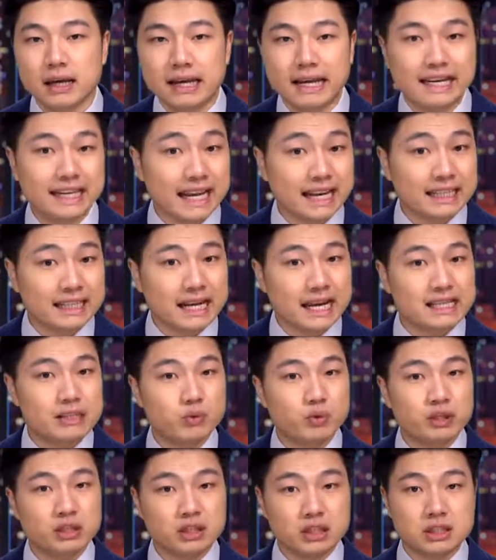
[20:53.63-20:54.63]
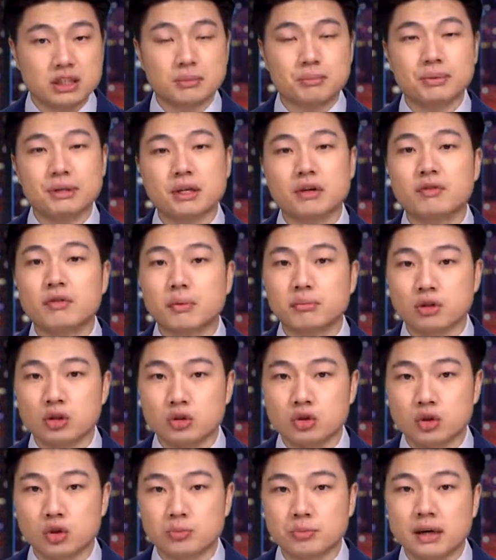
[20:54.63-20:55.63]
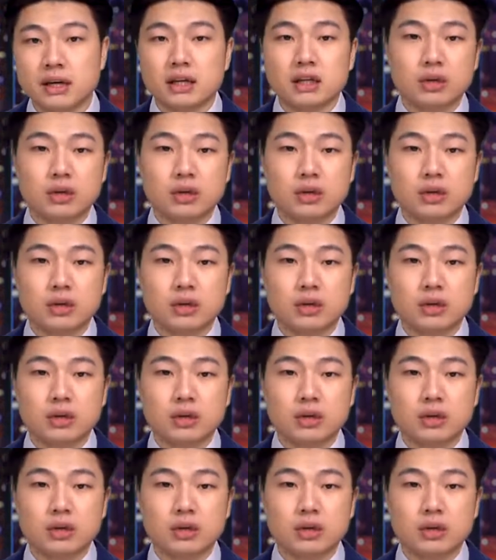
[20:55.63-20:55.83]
In any case we disappear from YouTube,